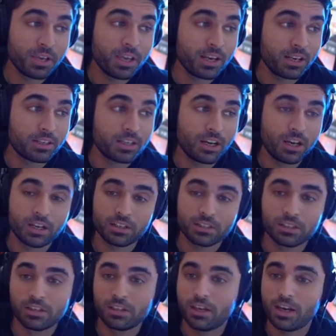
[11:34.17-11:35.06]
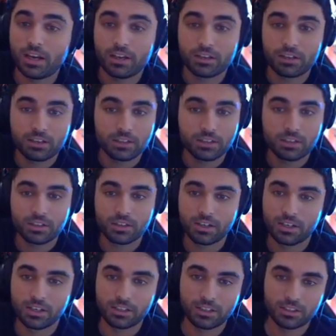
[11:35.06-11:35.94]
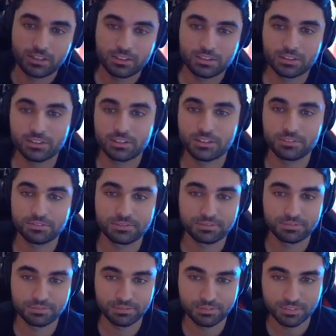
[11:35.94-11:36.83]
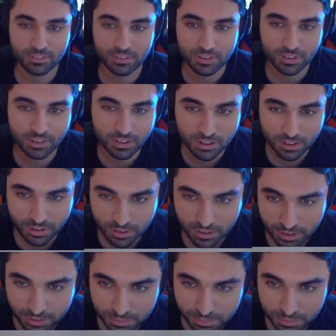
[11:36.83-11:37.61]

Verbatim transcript: have Luckily, hit it, dog. He has an excellent camera with a powerful zoom